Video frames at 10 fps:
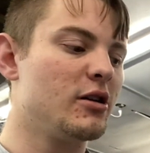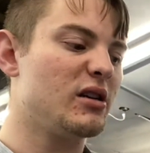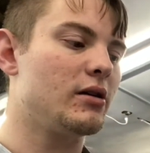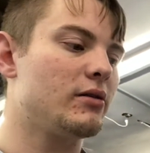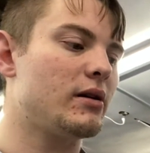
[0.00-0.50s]

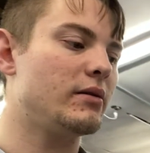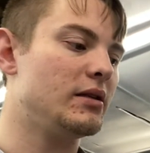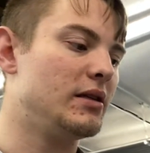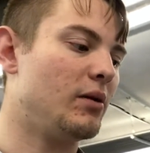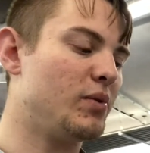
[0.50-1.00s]
you then
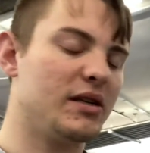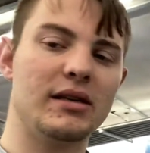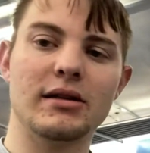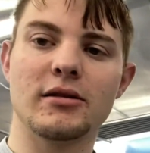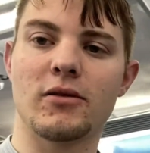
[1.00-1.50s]
dump it
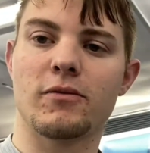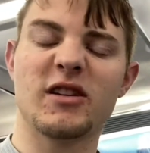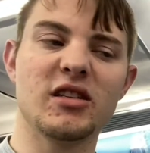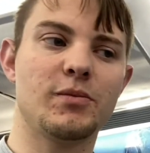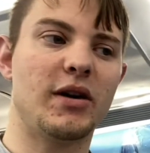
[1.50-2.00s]
into the
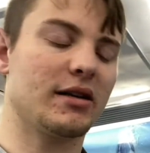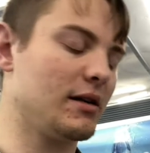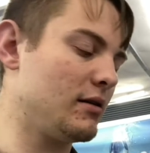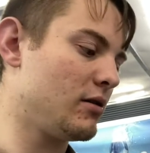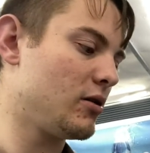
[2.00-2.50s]
rinse bucket,
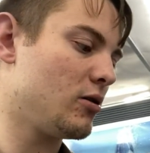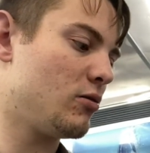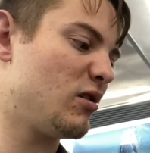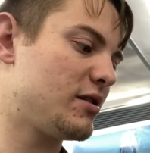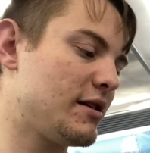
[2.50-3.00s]

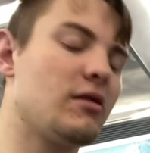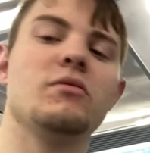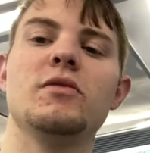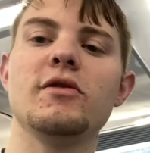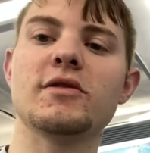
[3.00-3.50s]
which then
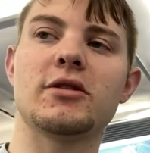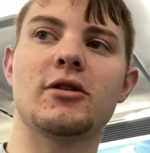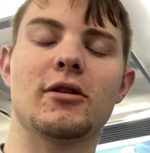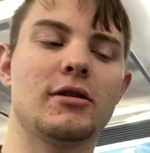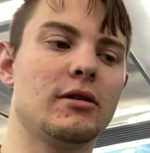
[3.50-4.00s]
removes the
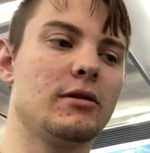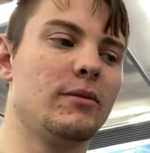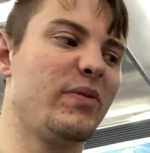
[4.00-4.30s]
dirt,